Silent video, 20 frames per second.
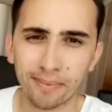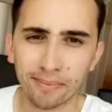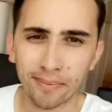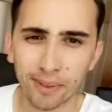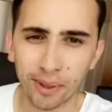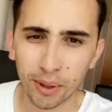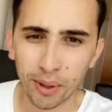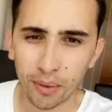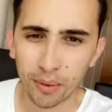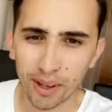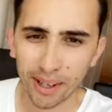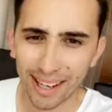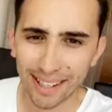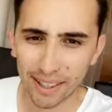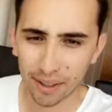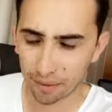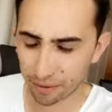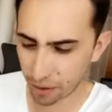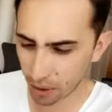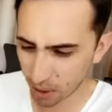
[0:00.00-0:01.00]
So you want to
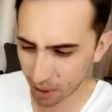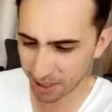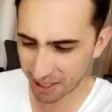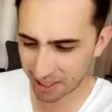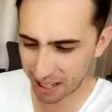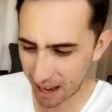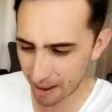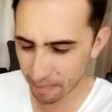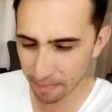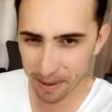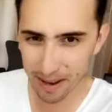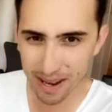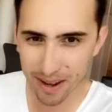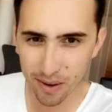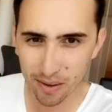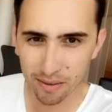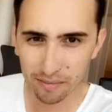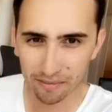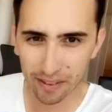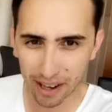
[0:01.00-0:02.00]
get the first step in
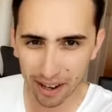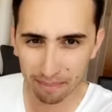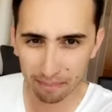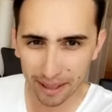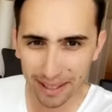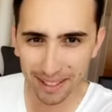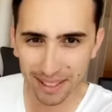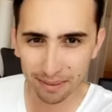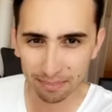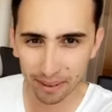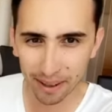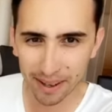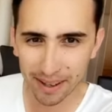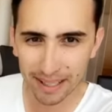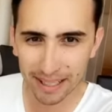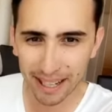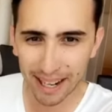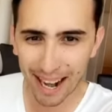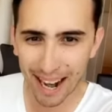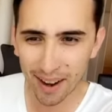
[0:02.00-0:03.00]
your fucking business plan
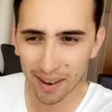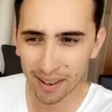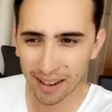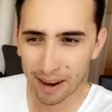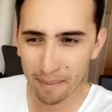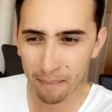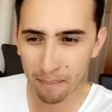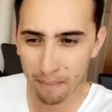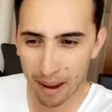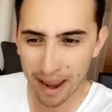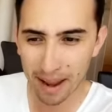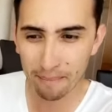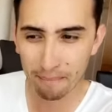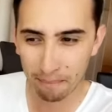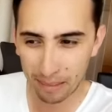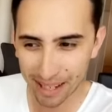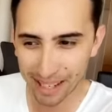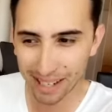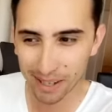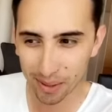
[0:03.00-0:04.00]
and say, how can I make
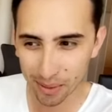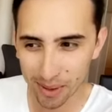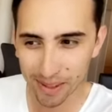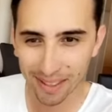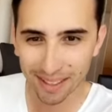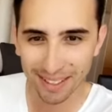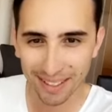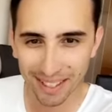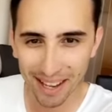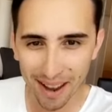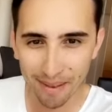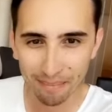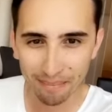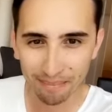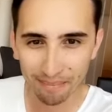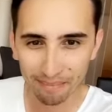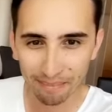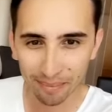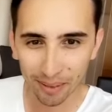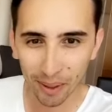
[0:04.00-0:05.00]
money doing this
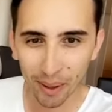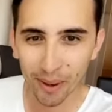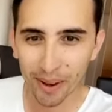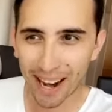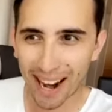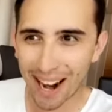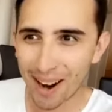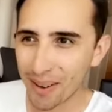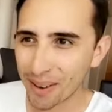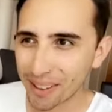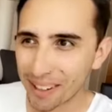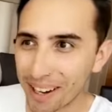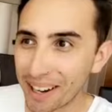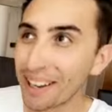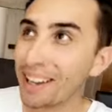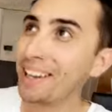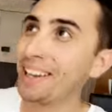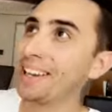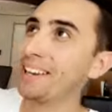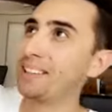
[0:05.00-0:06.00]
step? Not how can
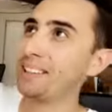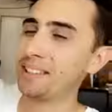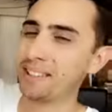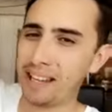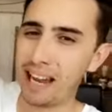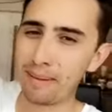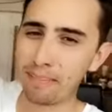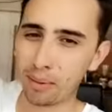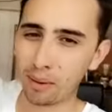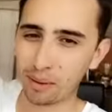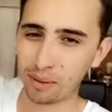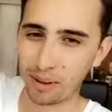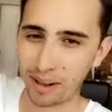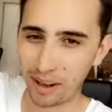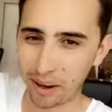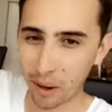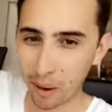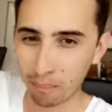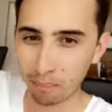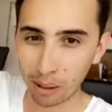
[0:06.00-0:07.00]
I get this capital so I
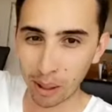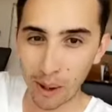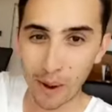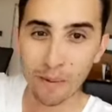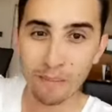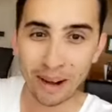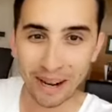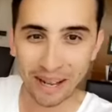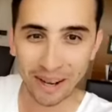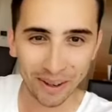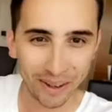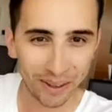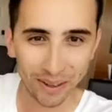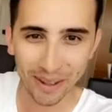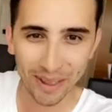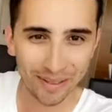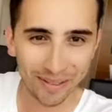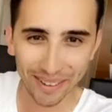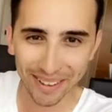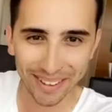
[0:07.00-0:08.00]
can go and blow money on
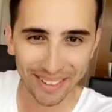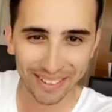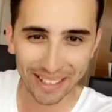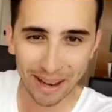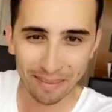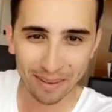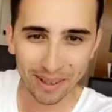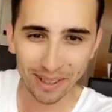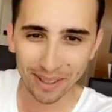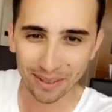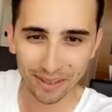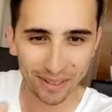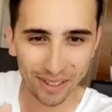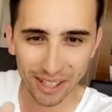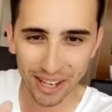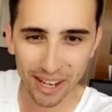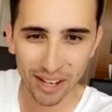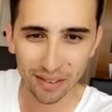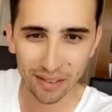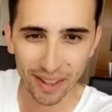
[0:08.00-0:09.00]
doing the first step. It's a
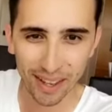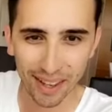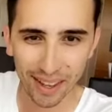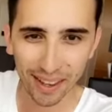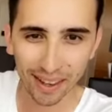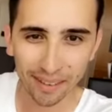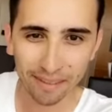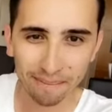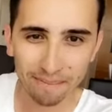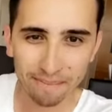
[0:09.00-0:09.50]
change of thinking.